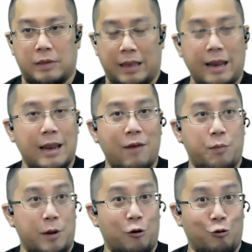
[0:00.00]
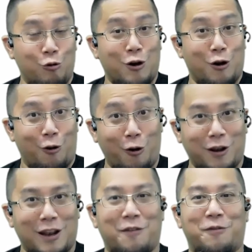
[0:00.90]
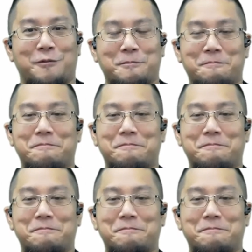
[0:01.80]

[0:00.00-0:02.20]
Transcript: but then life will be good and long enough